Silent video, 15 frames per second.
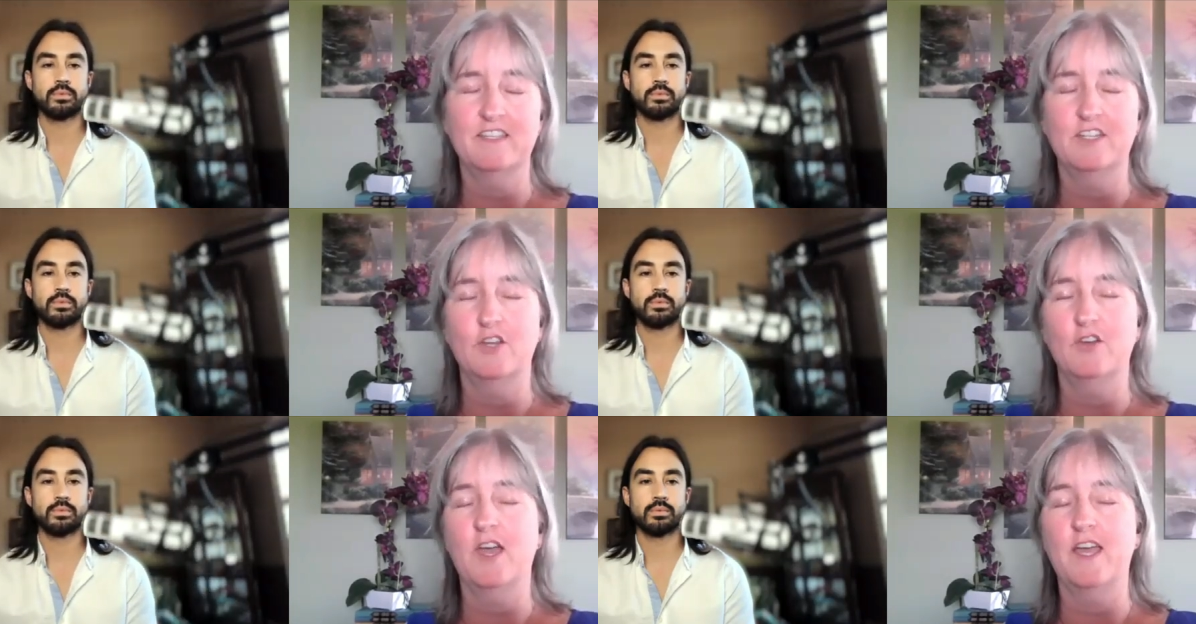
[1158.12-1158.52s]

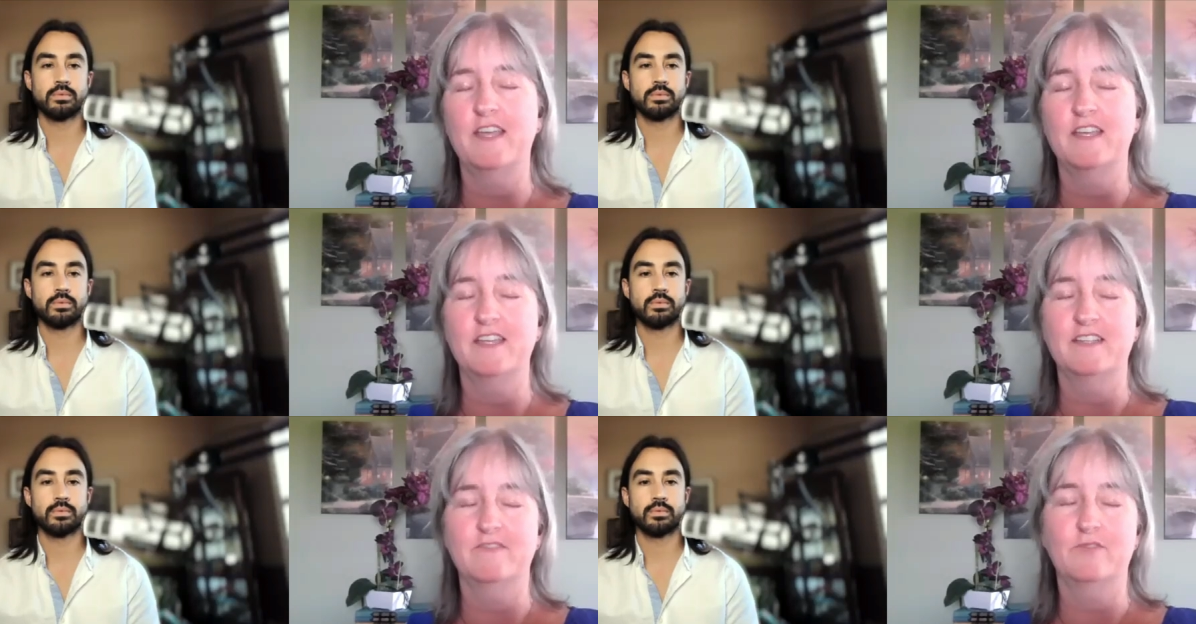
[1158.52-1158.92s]
Speaker 1: you know,
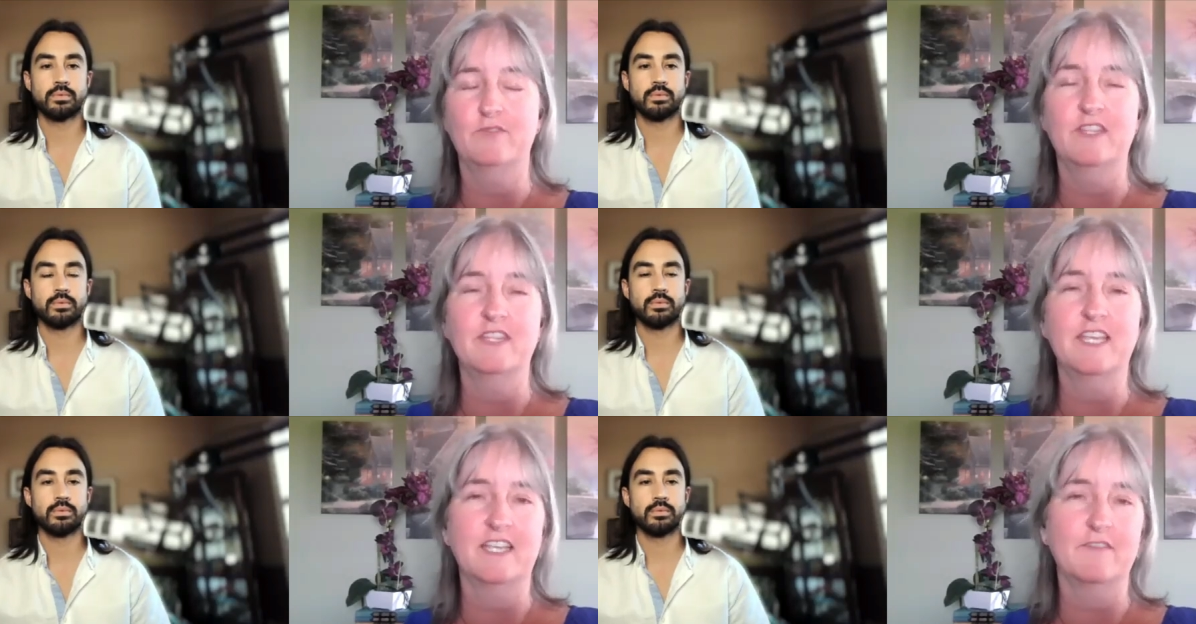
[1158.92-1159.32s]
I
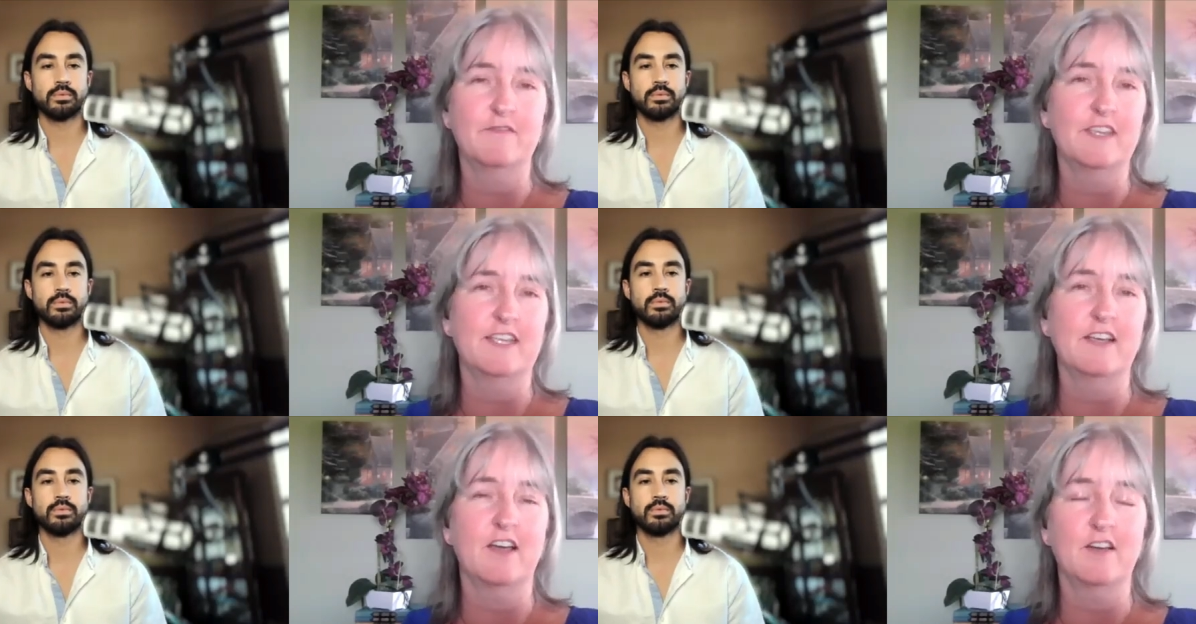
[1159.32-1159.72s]
would think
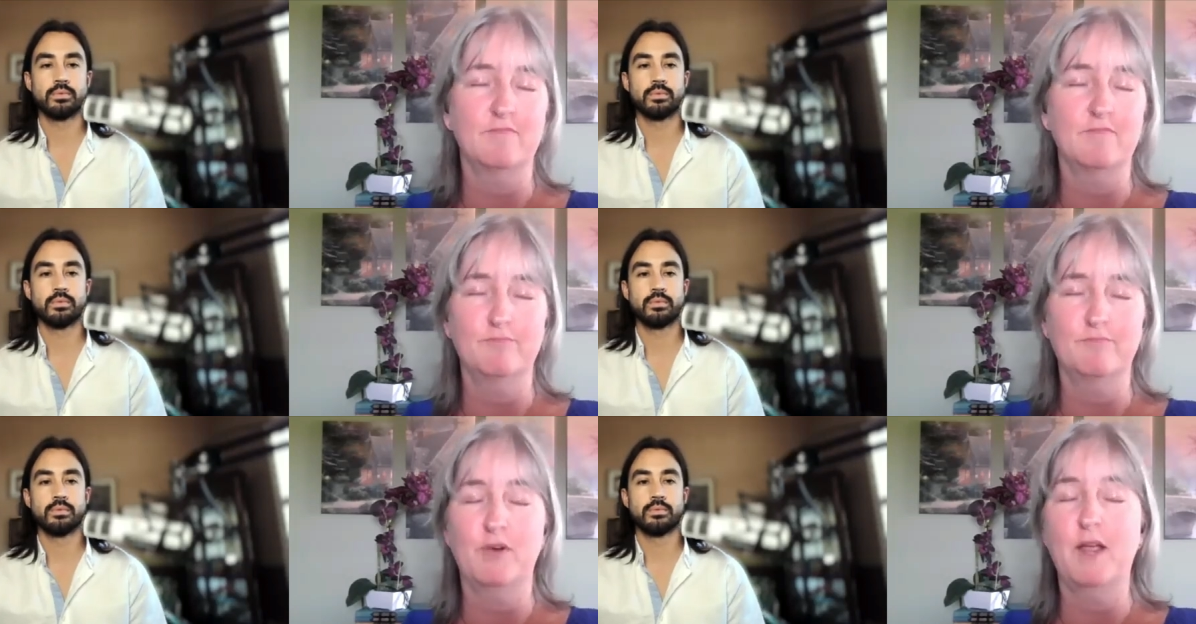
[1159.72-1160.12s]
if they
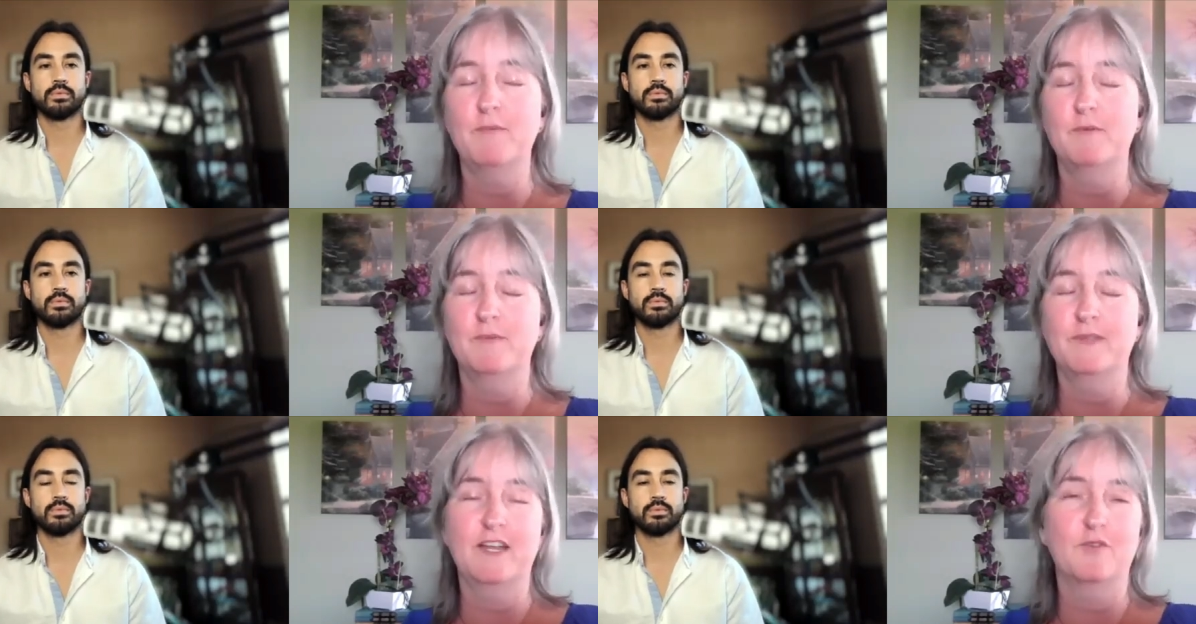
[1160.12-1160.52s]

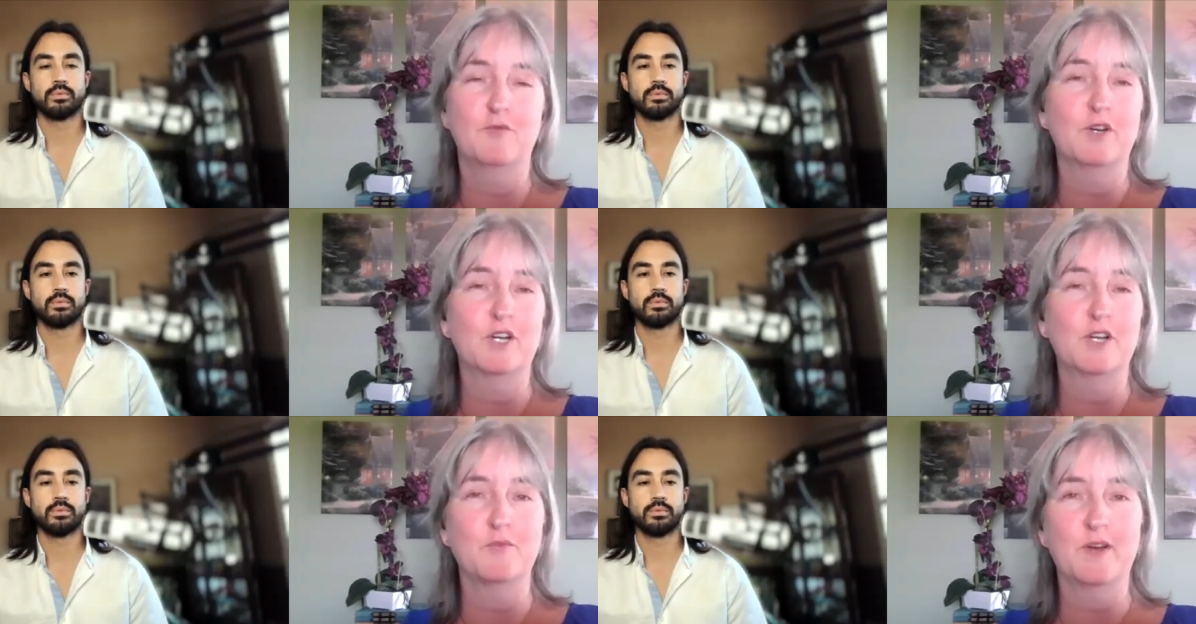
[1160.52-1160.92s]
probably
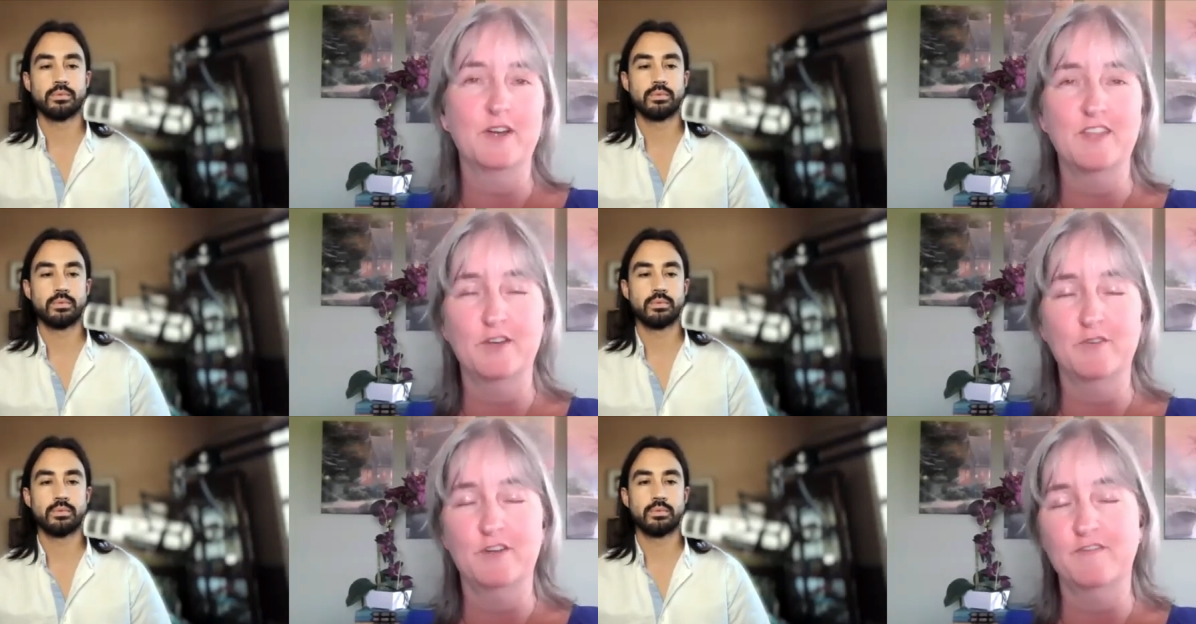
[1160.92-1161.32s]
weren't
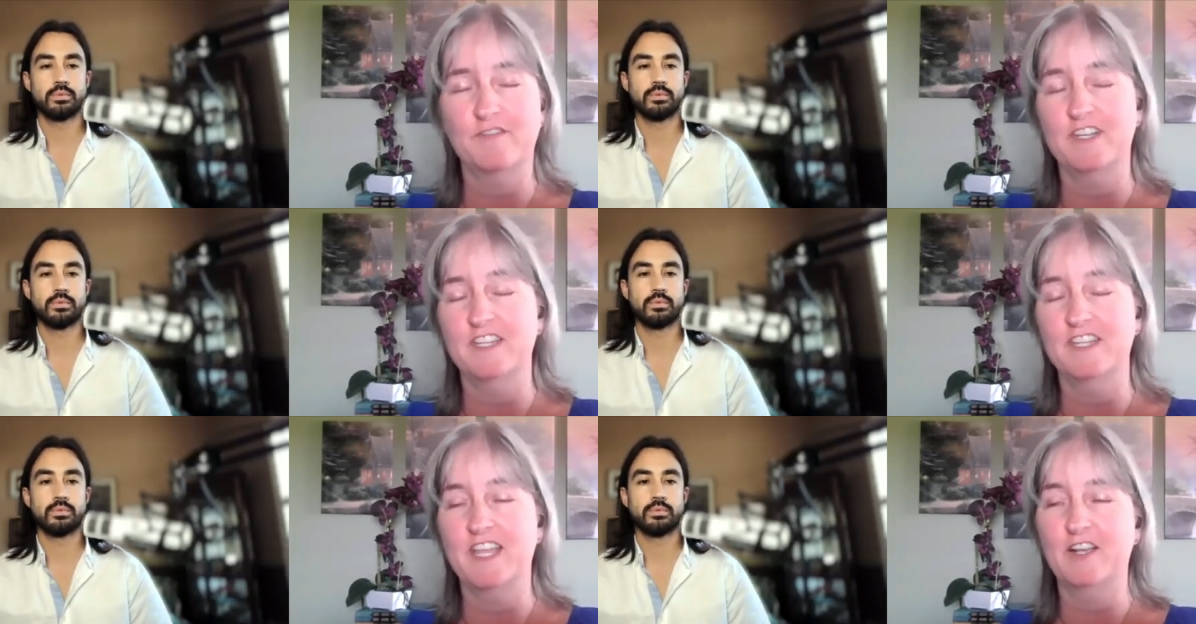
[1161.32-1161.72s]
aware they were
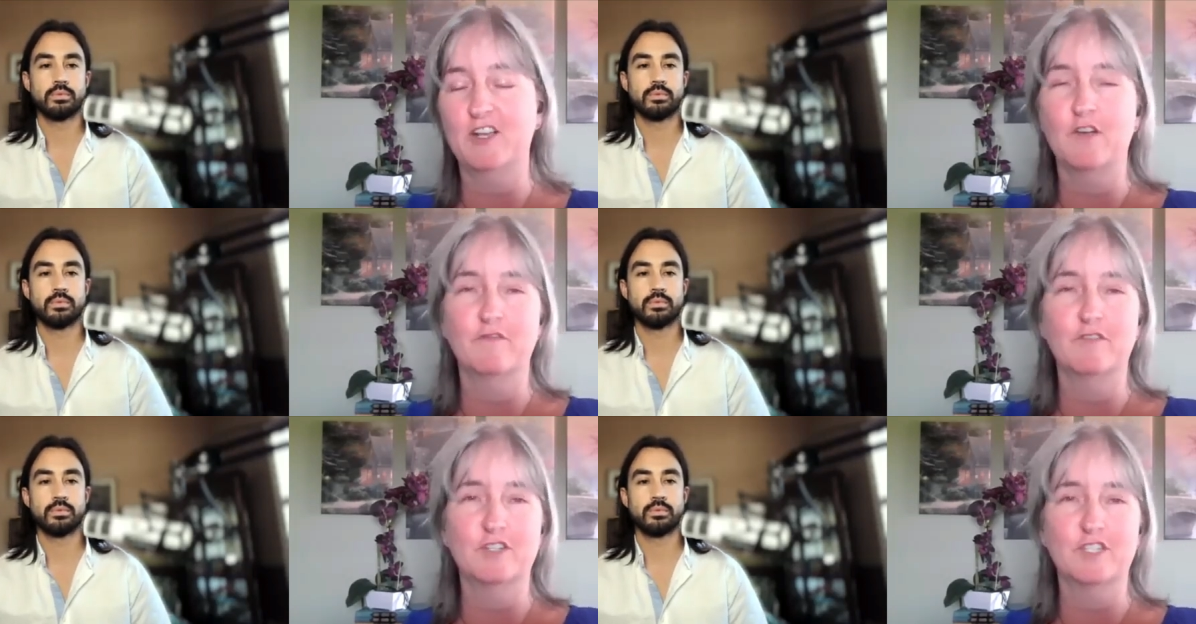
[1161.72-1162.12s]
even in that
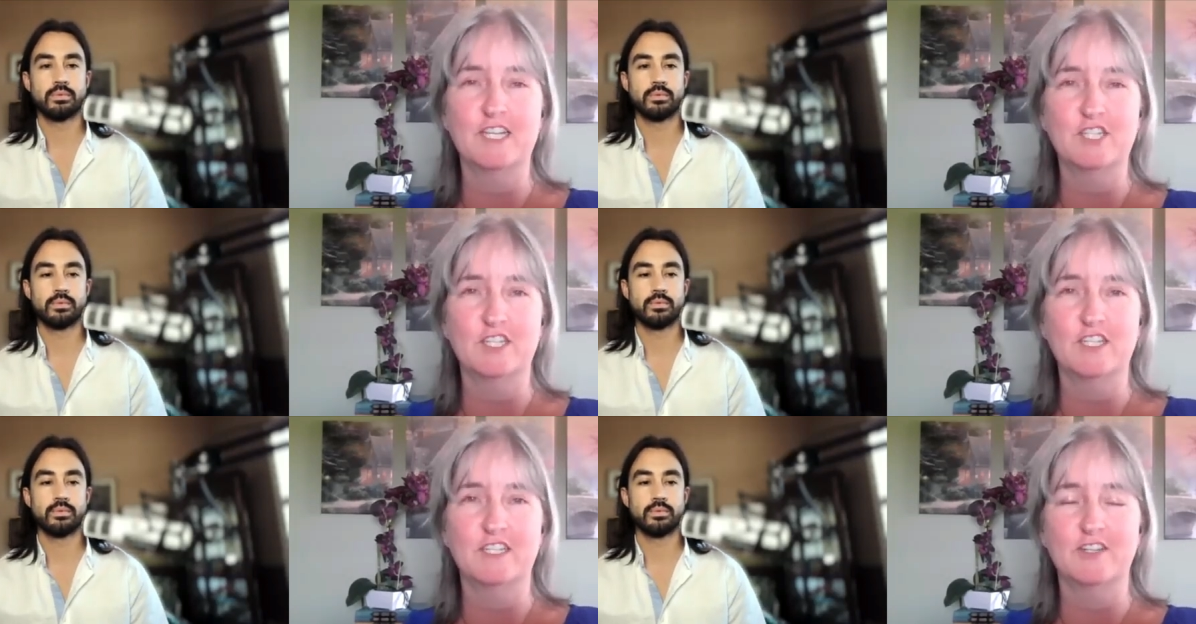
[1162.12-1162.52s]

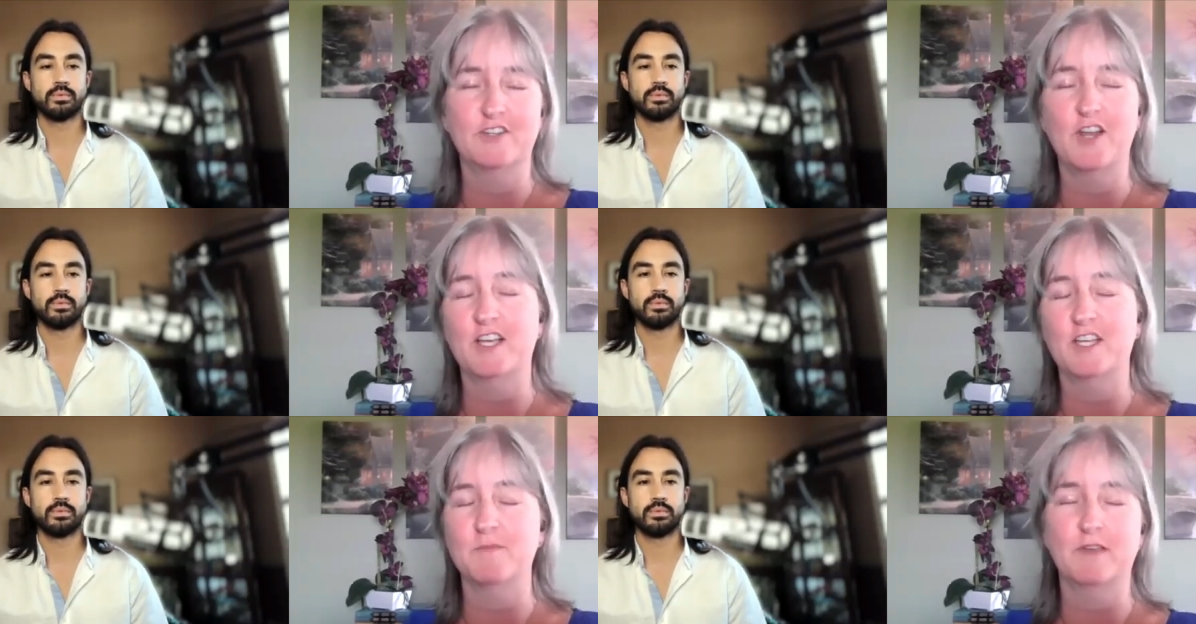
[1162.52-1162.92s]
conversation,
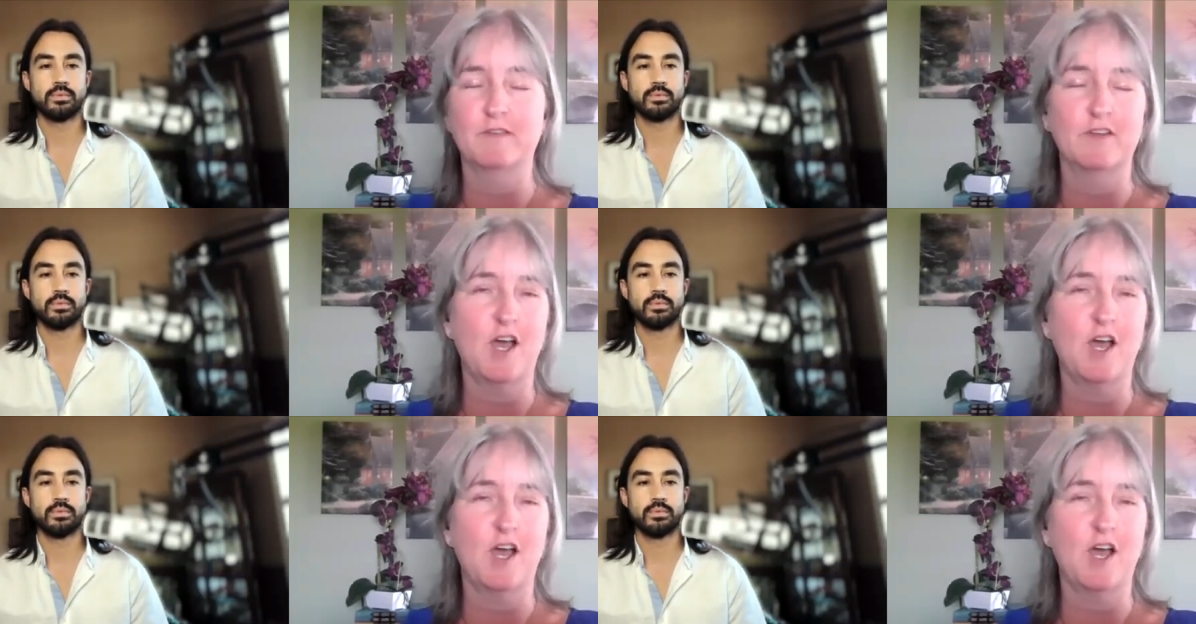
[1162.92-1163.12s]
they're not going to be